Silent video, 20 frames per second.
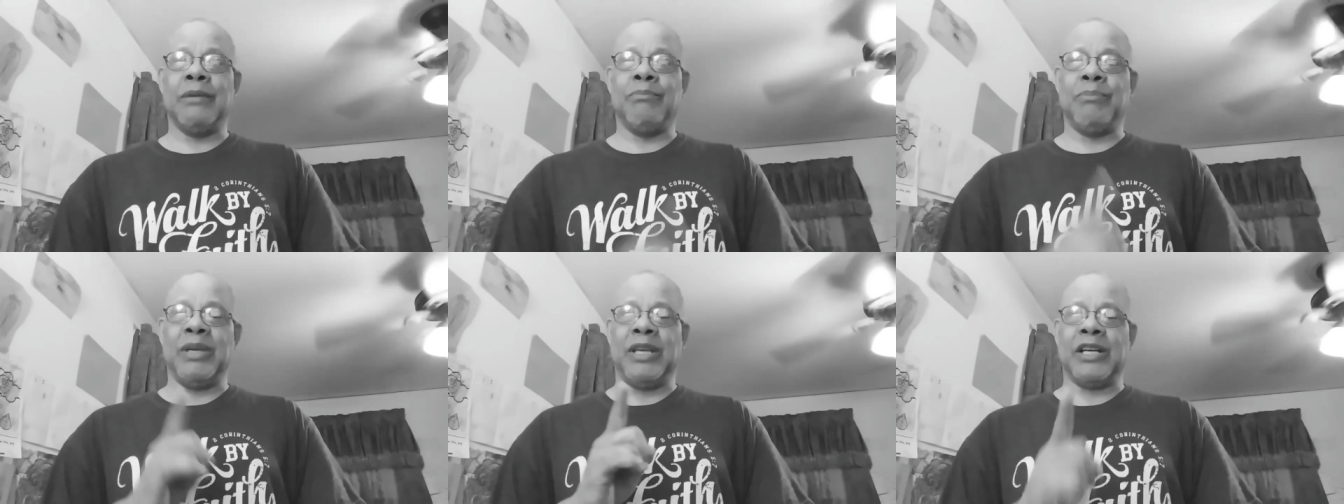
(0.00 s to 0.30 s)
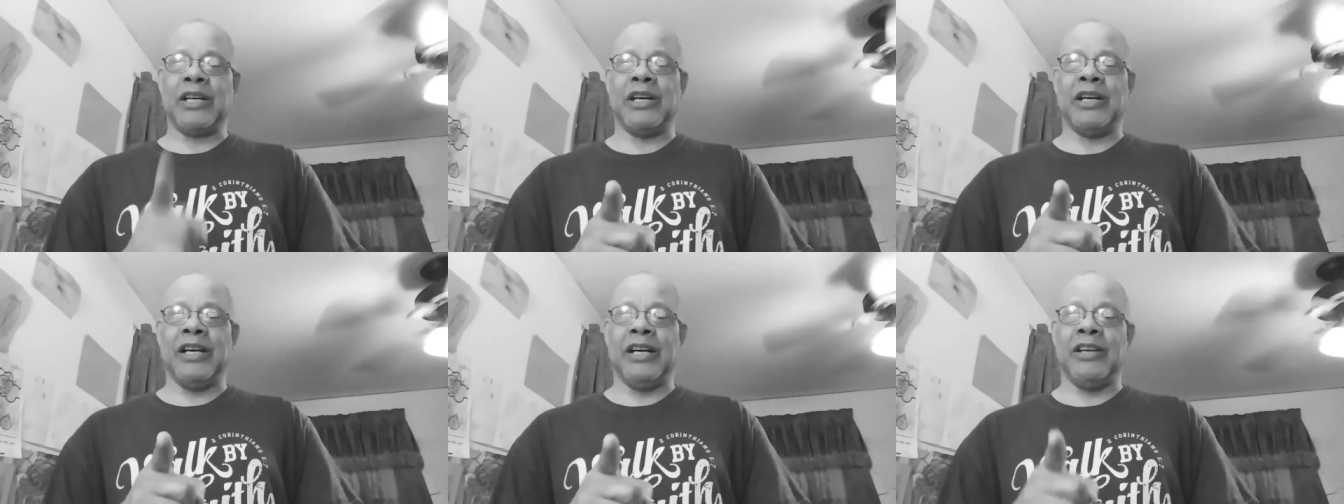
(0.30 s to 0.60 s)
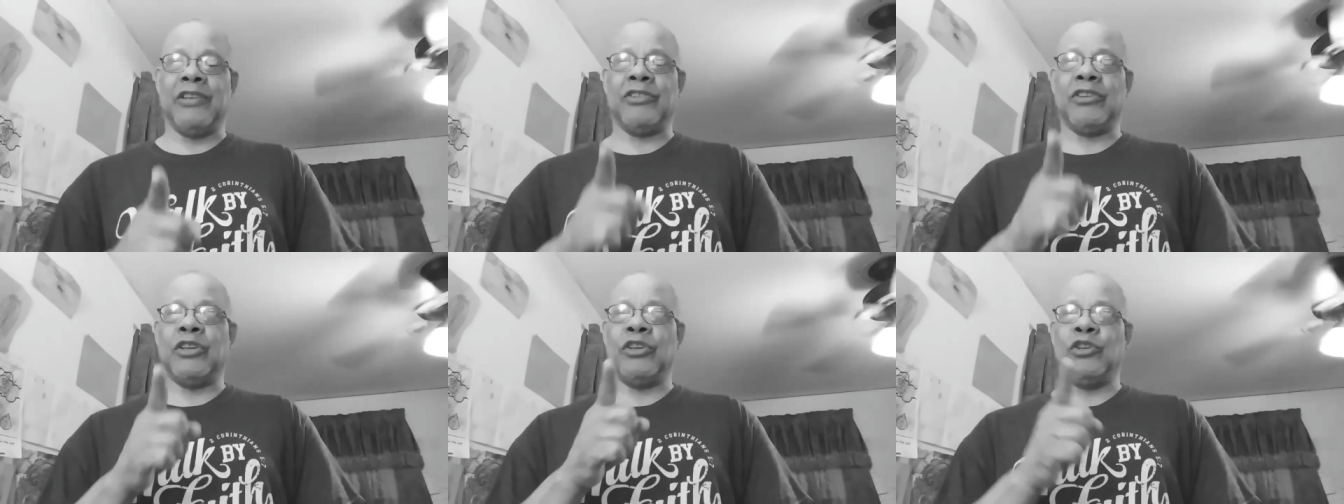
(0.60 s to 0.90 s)

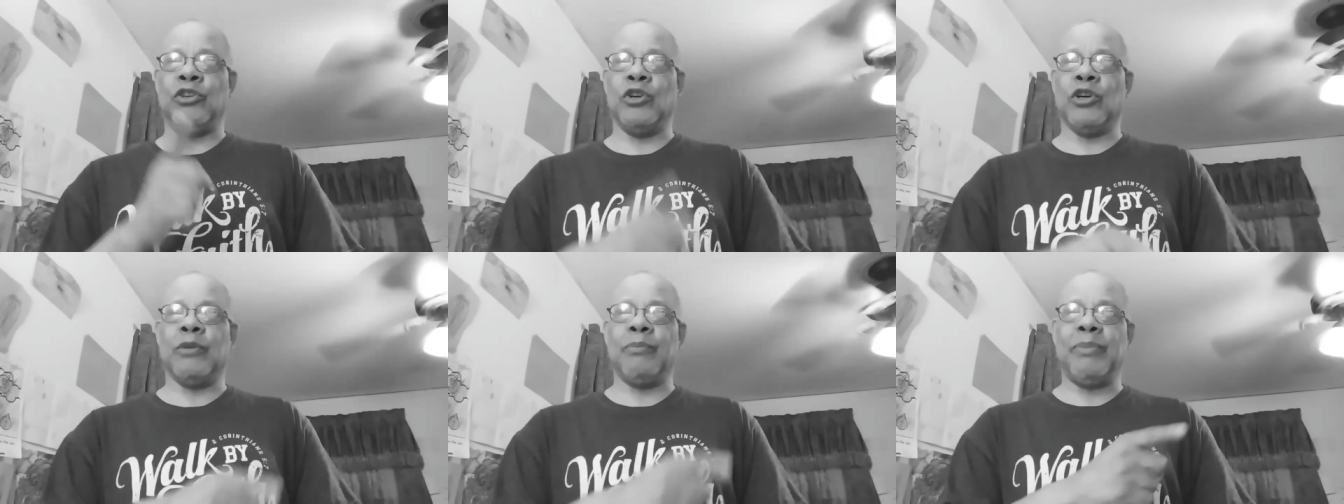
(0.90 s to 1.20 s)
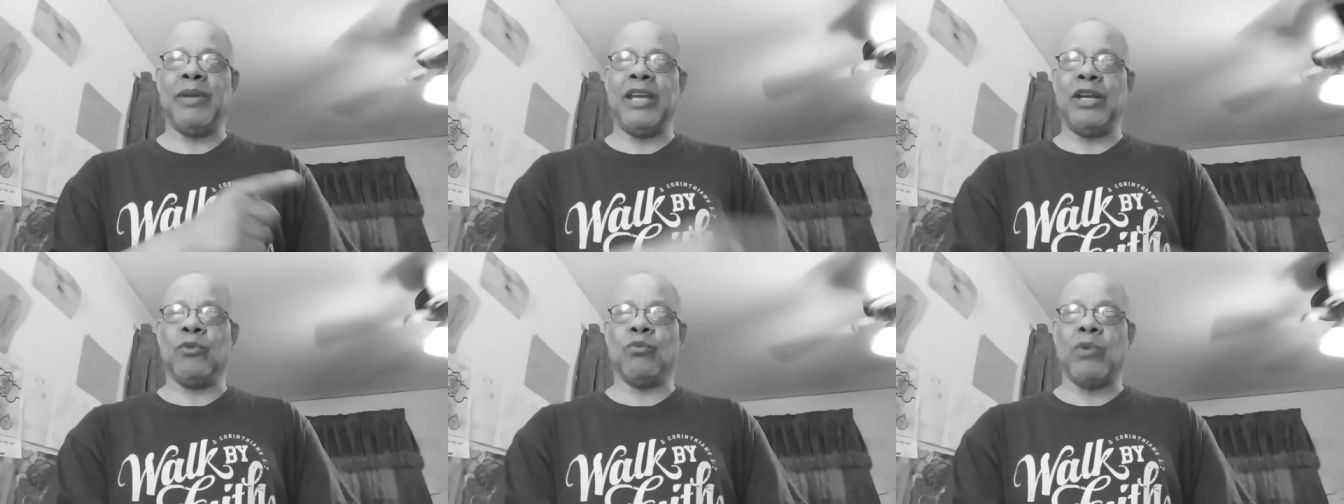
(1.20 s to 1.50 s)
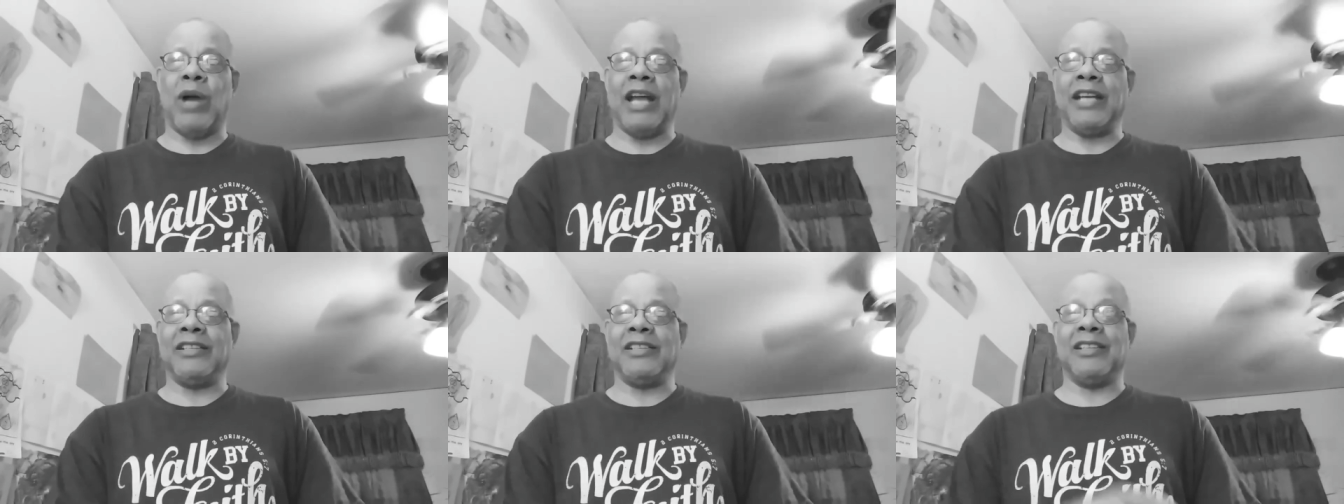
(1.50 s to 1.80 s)
because you're being
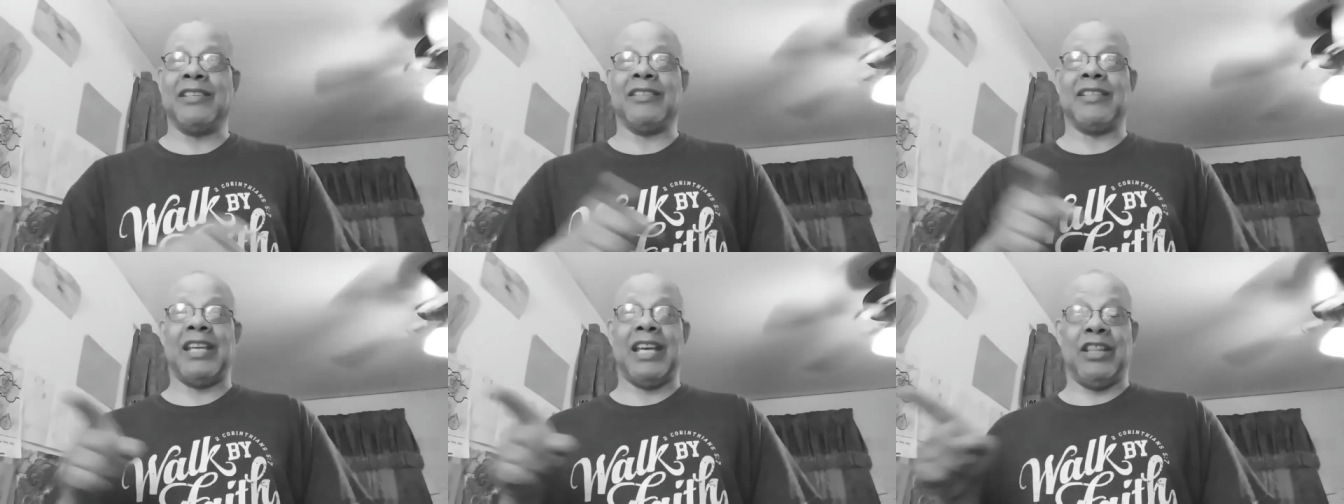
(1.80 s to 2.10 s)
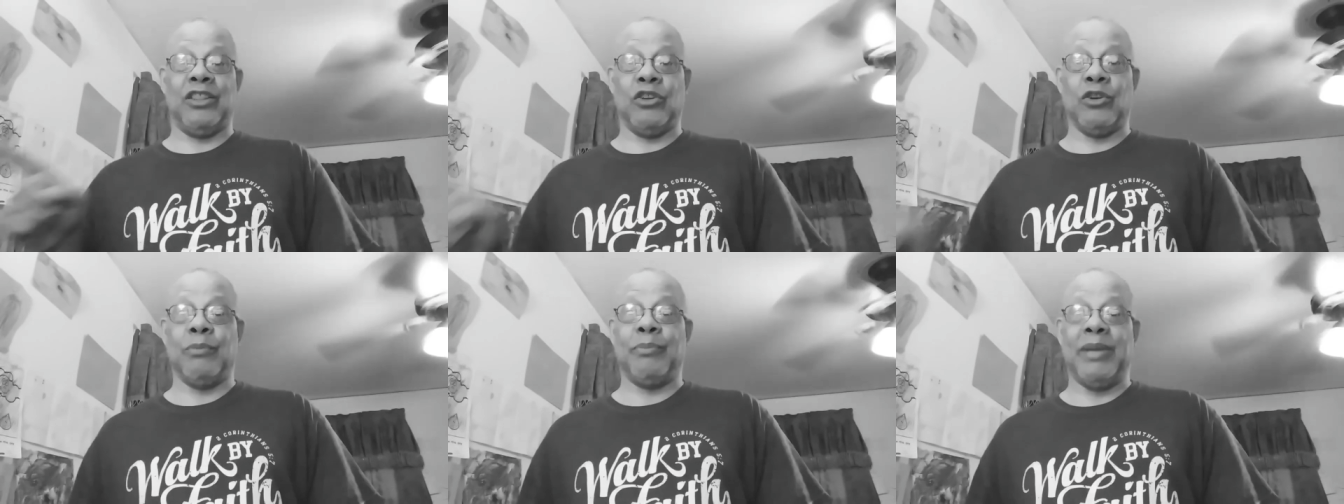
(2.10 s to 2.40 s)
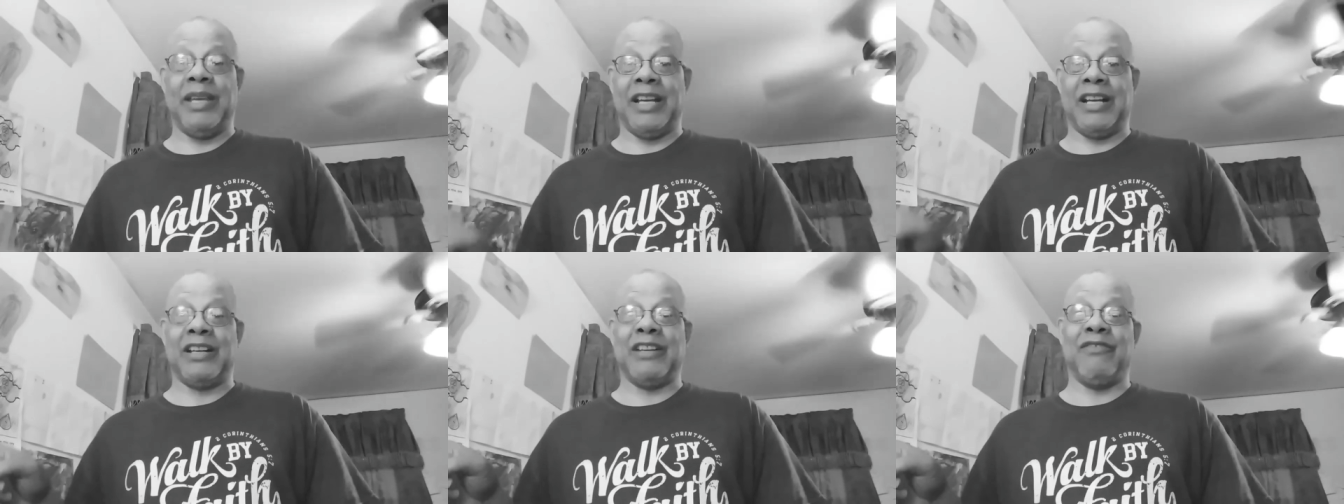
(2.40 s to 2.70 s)
righteous and they're
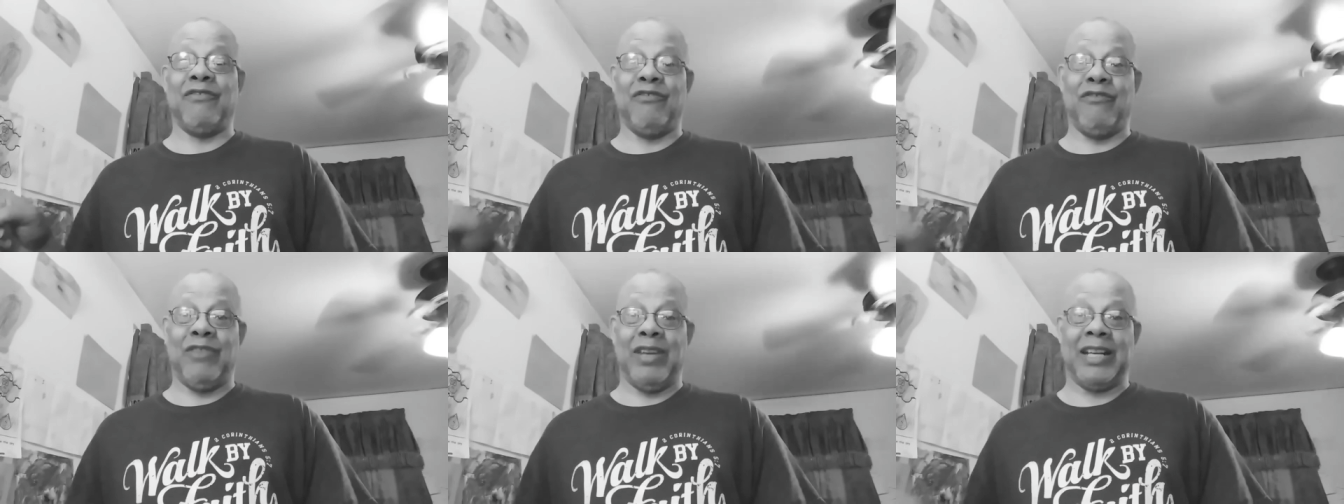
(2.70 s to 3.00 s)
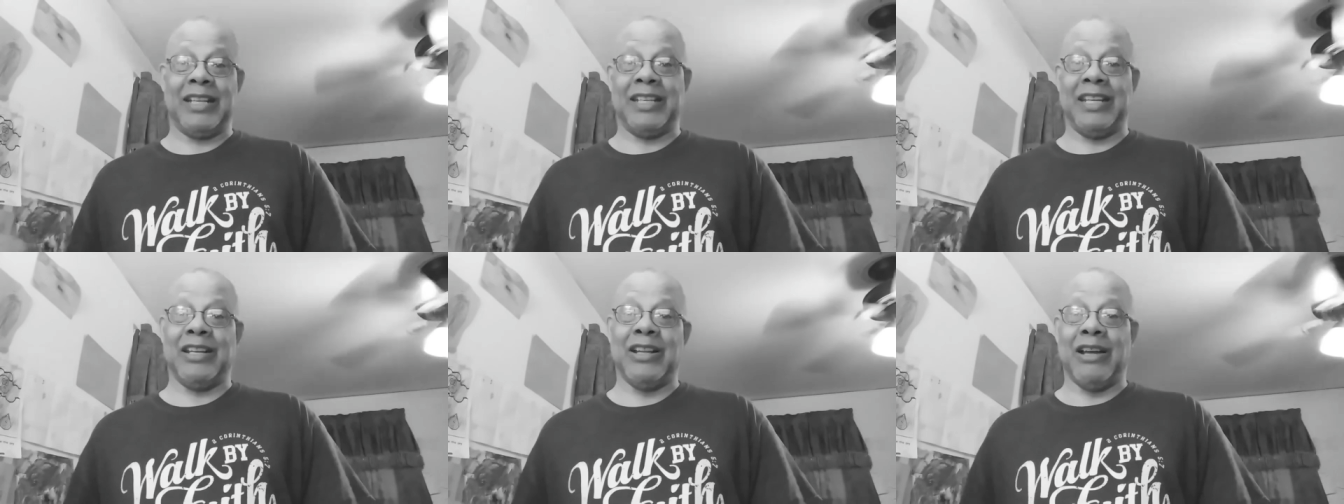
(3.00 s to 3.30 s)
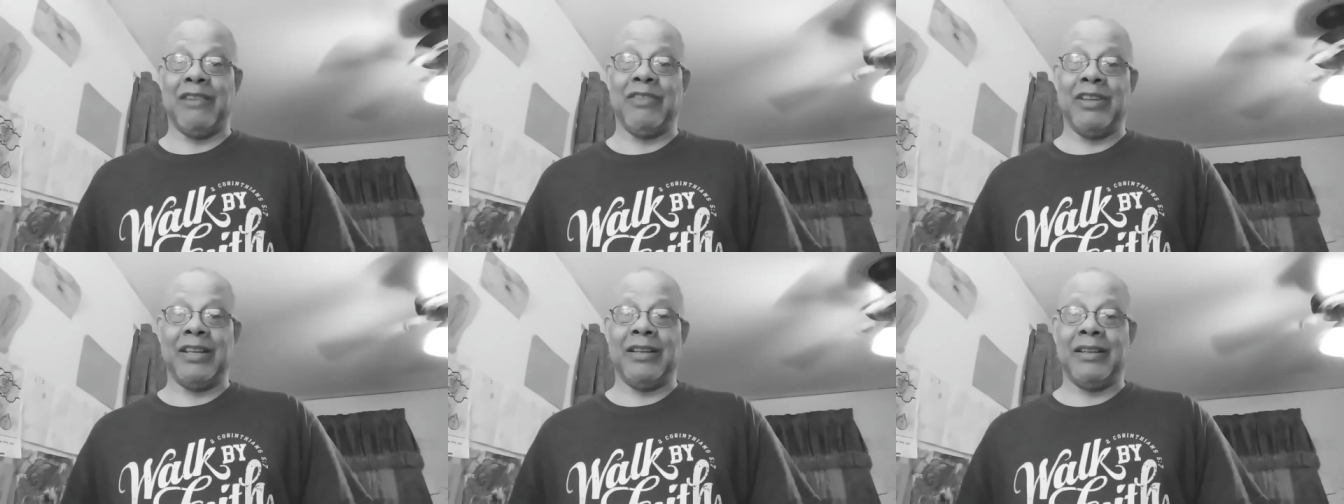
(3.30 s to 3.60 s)
being convicted
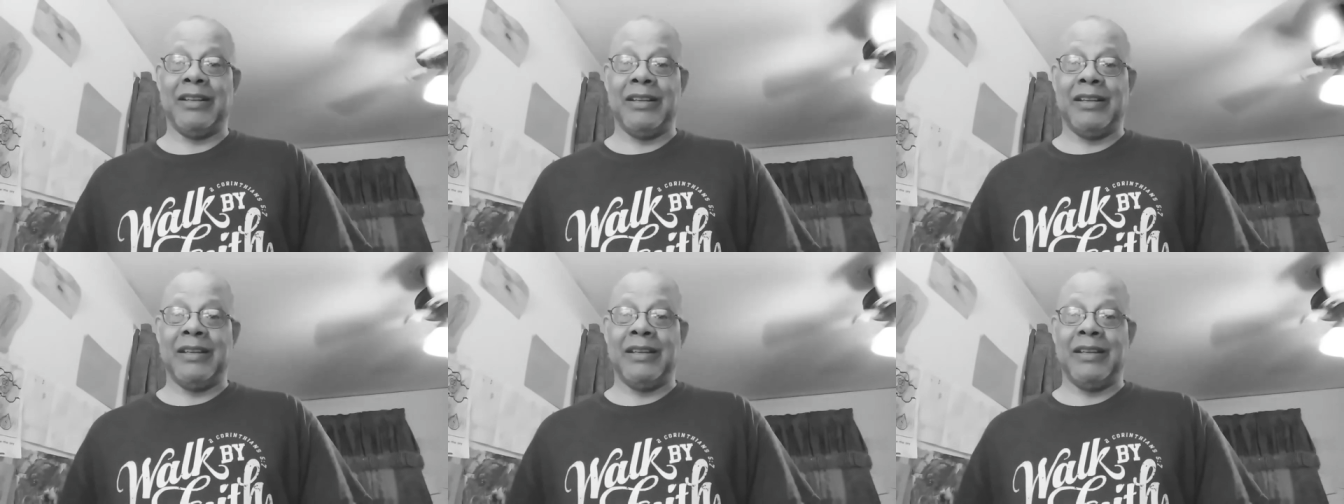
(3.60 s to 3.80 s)
of it.